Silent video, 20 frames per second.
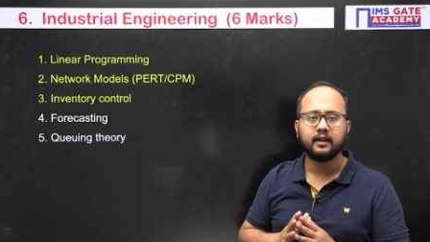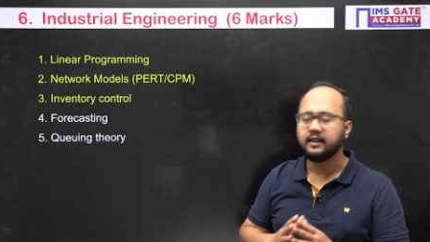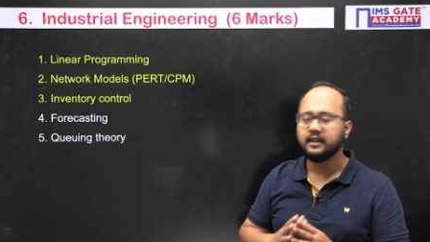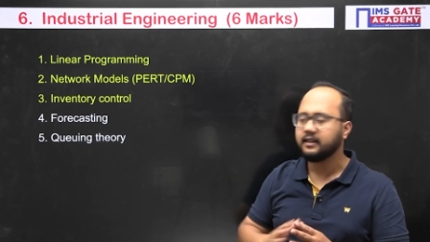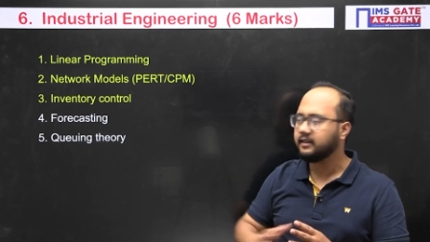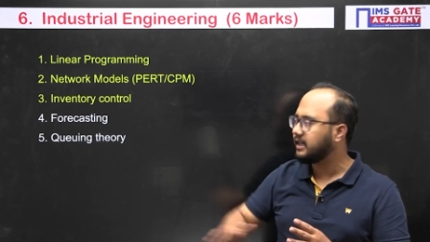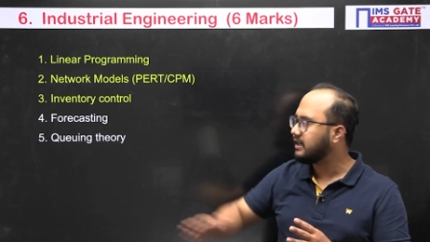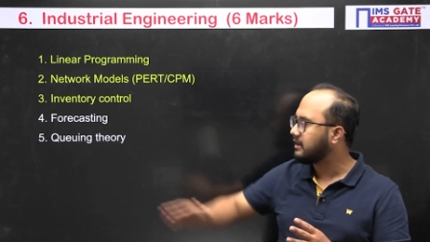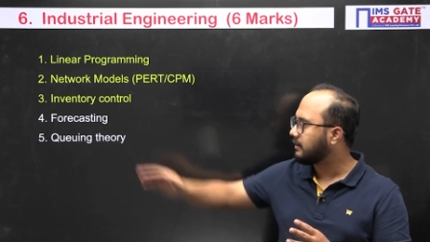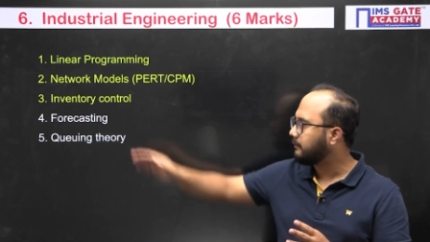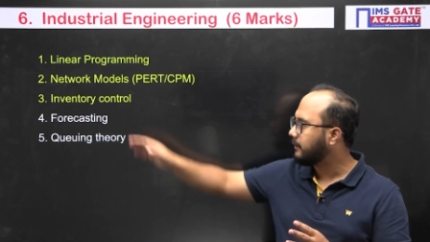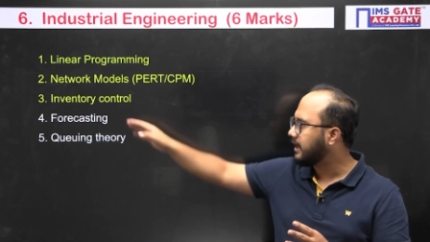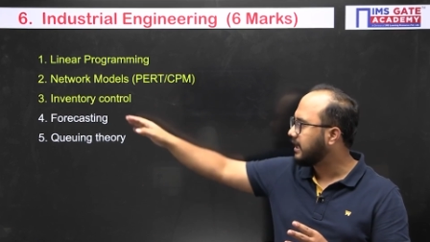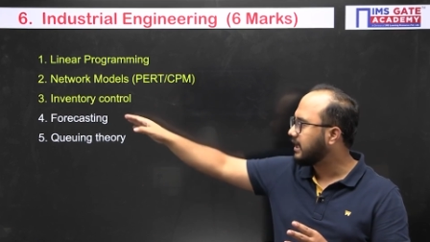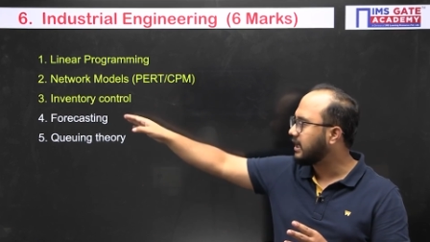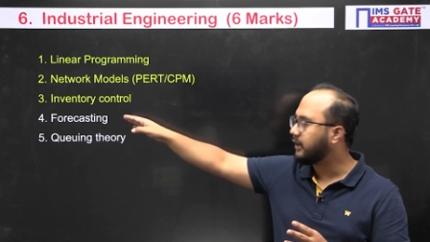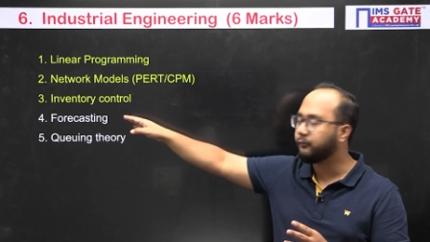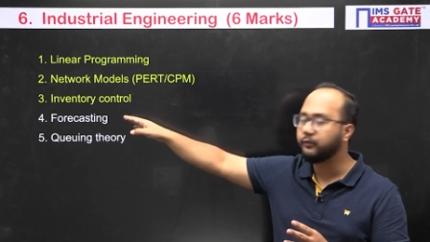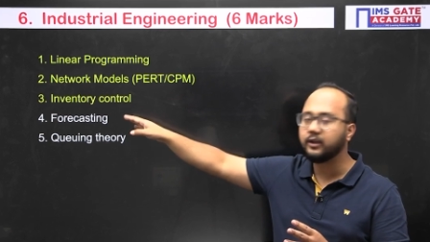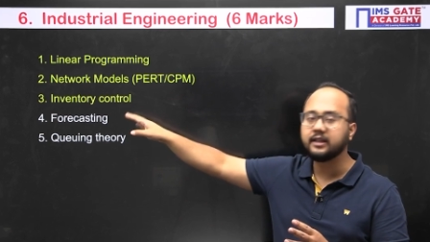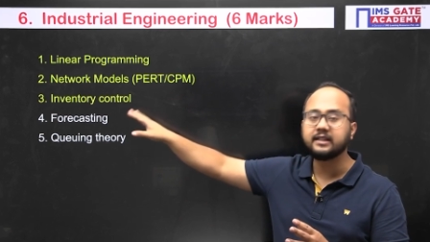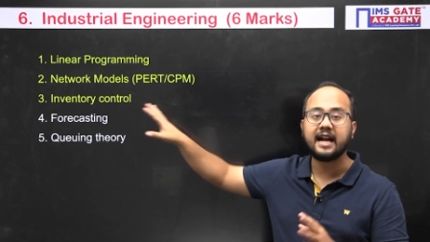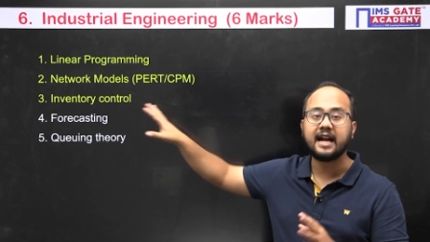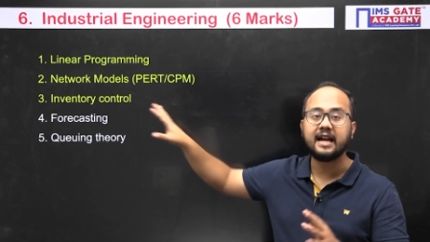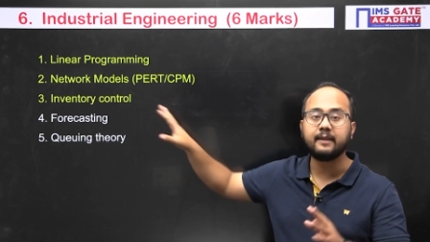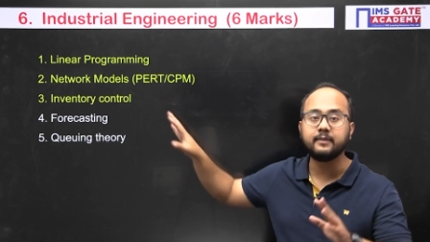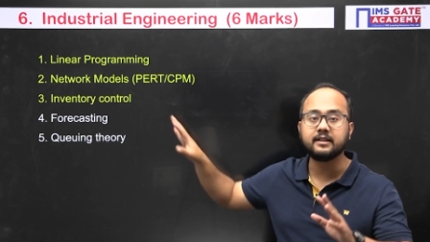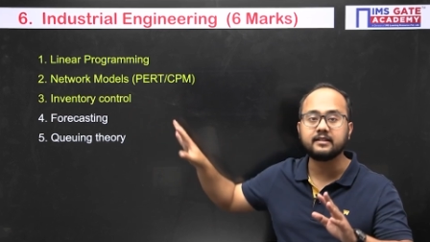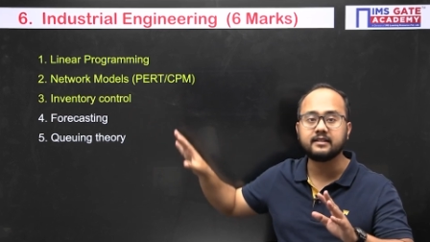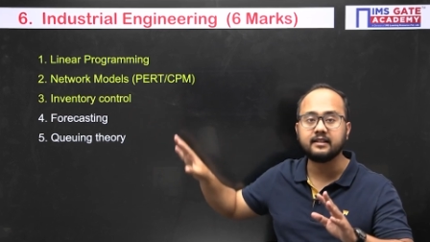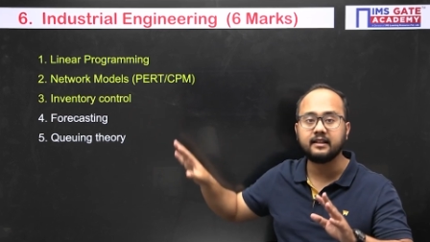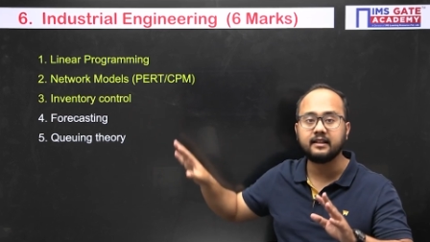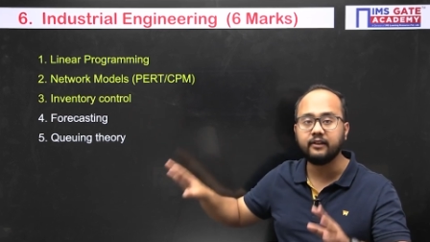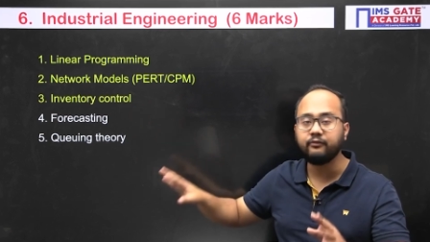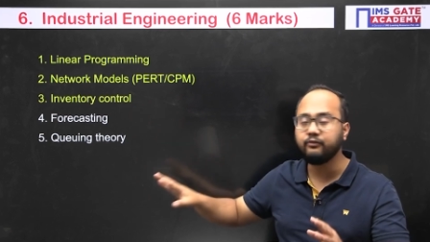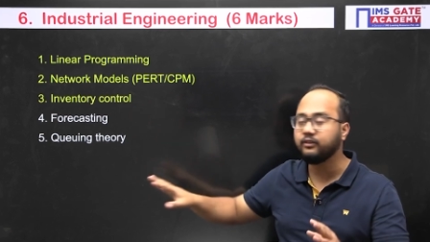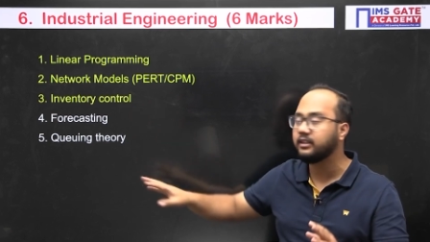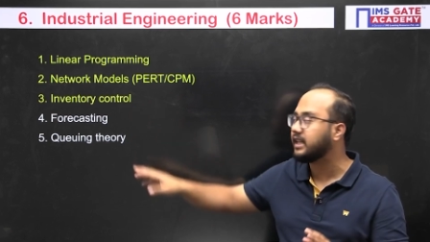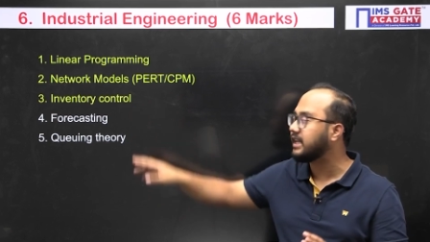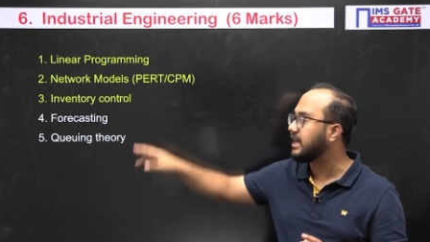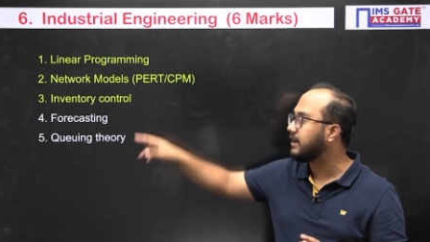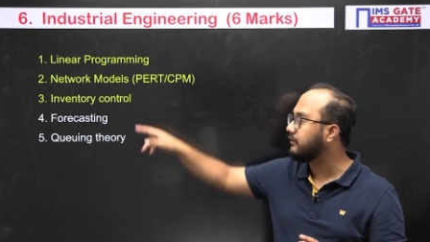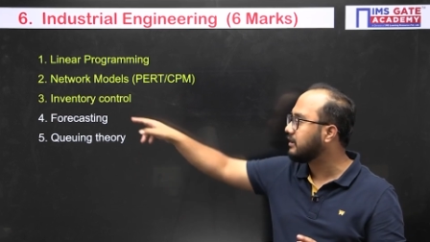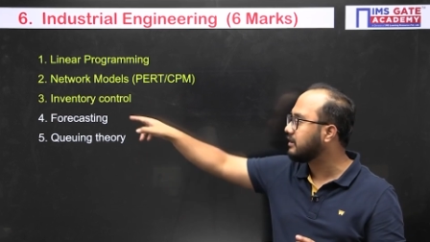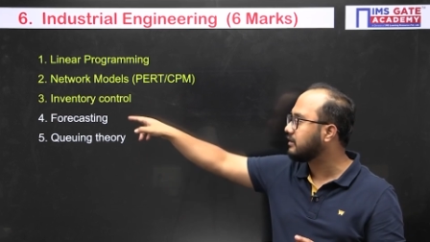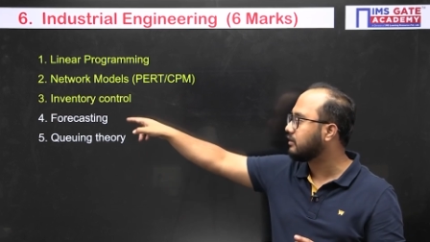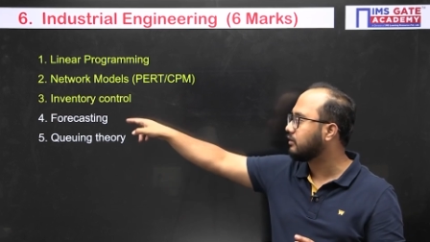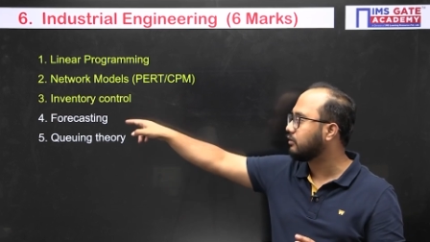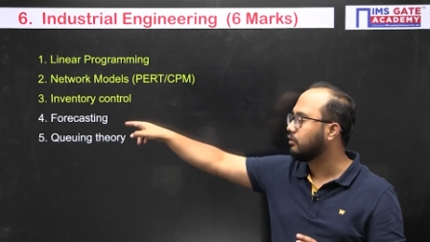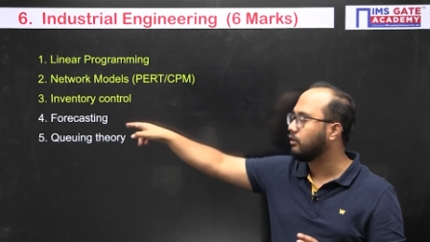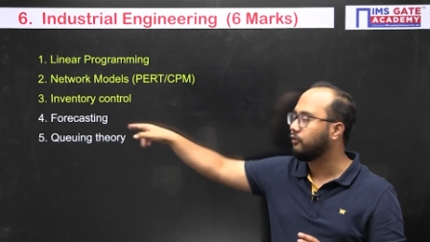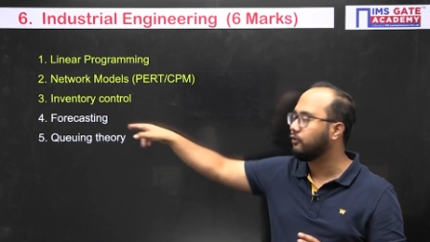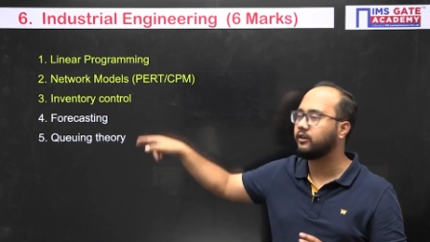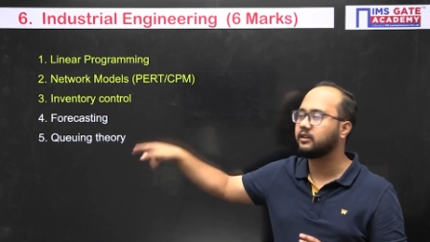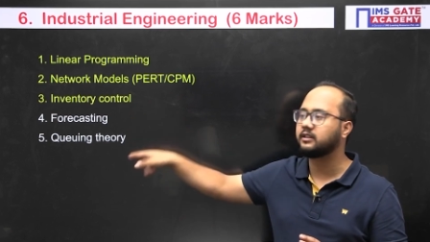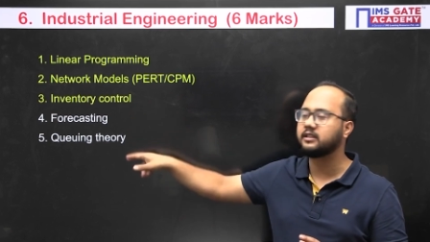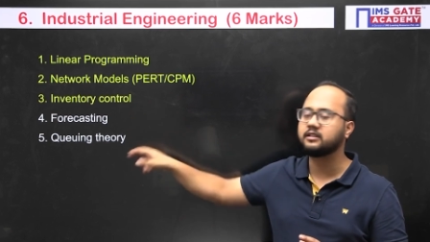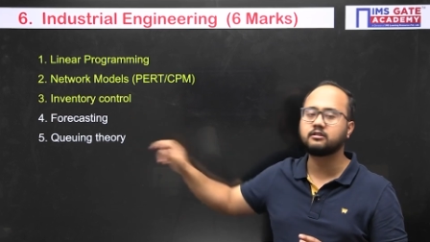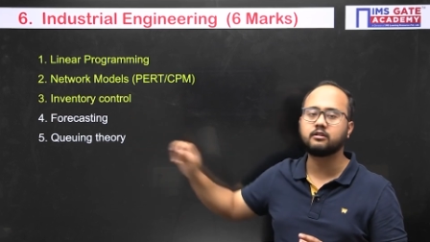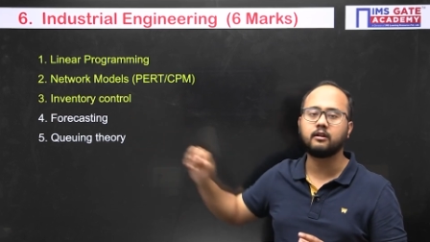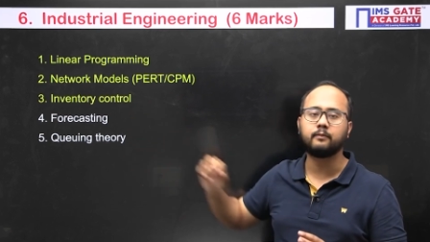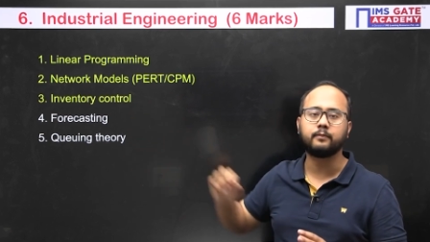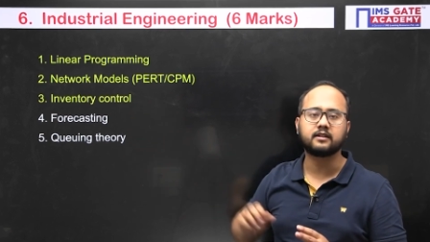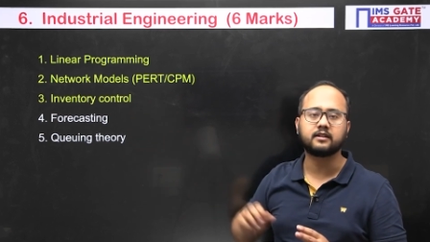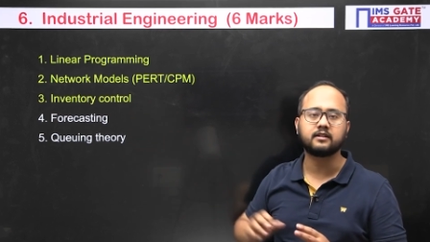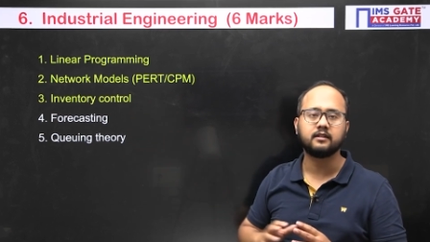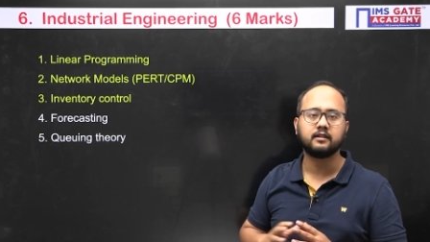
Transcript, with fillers: Then remaining, if the time is left, then I will go for these topics.